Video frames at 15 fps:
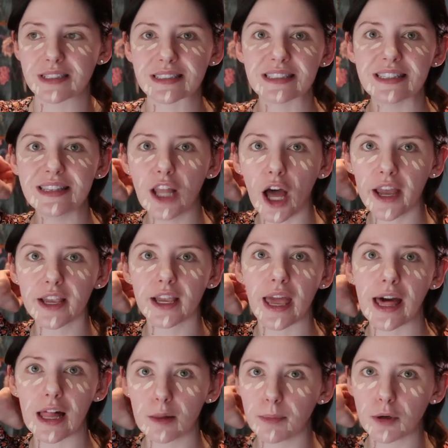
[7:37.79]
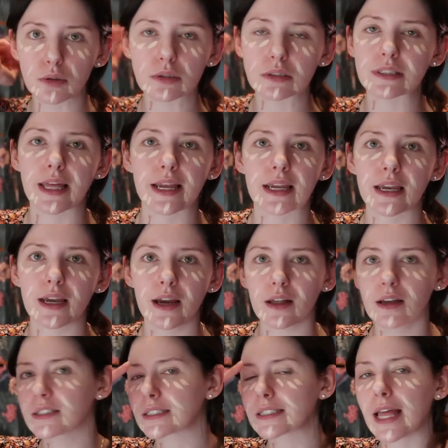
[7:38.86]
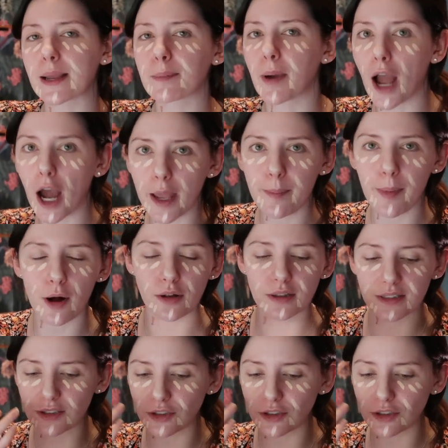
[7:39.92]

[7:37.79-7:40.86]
It's like elbows, like it's like my eyeballs.